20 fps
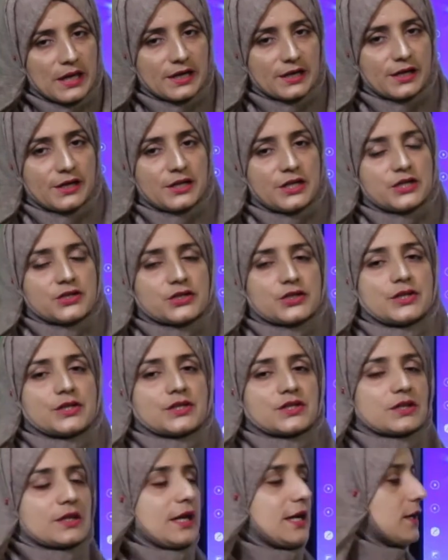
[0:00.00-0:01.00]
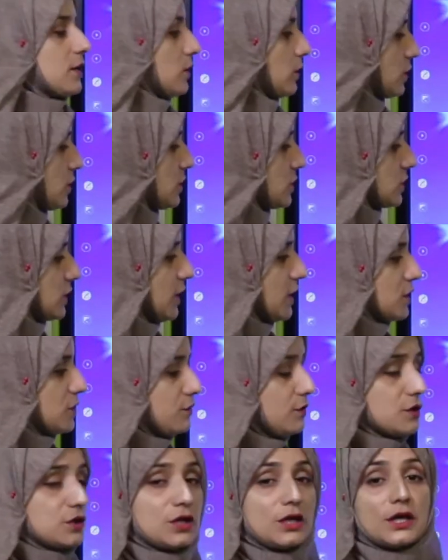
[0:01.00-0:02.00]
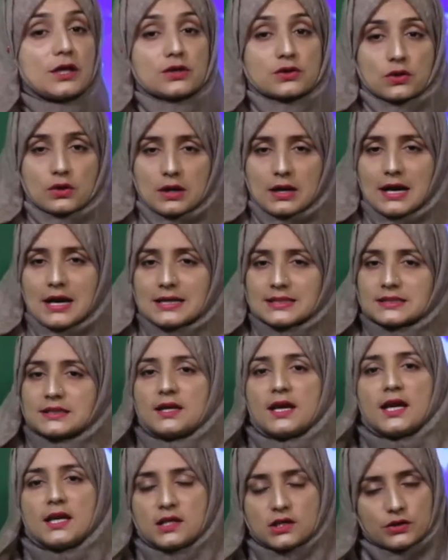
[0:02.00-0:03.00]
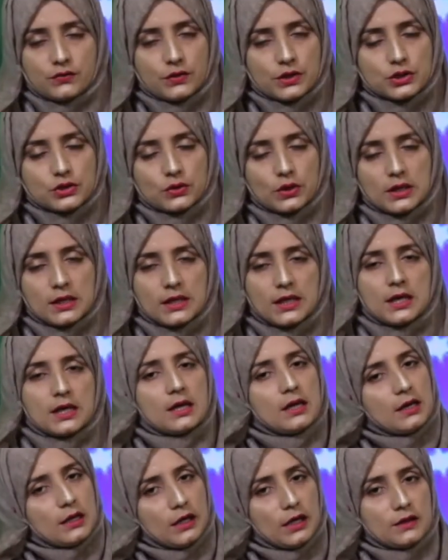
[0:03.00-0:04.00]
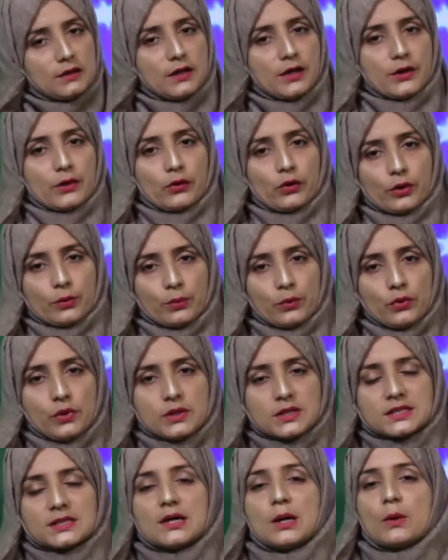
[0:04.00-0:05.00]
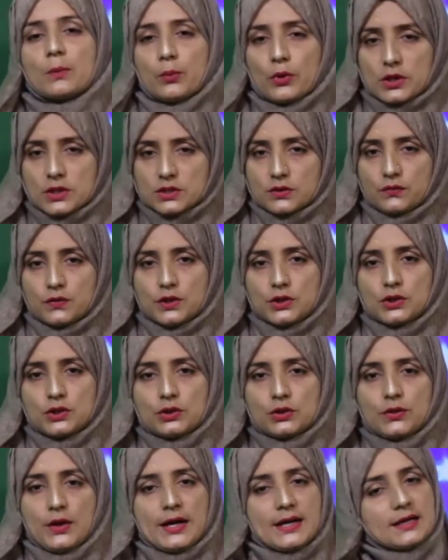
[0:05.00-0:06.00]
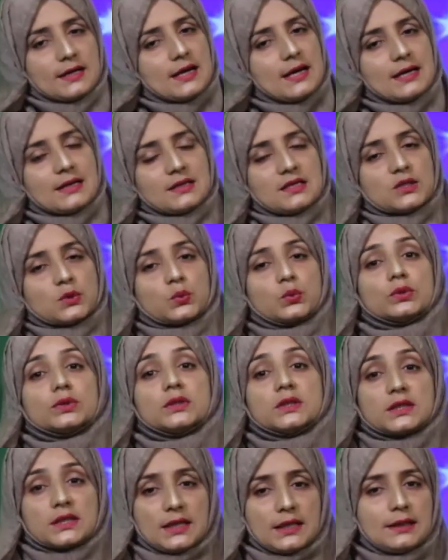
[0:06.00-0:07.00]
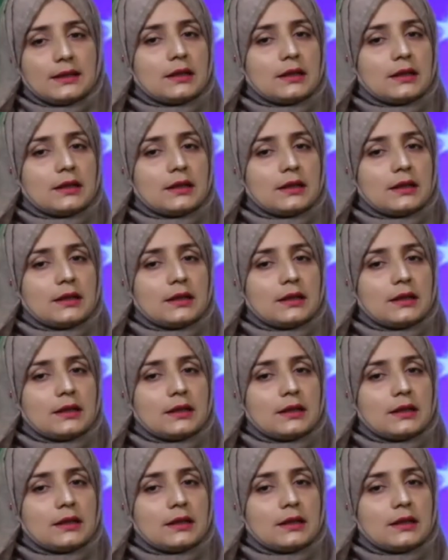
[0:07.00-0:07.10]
dear teachers, get this activity into class individually in their notebooks. Pause the video and get this work in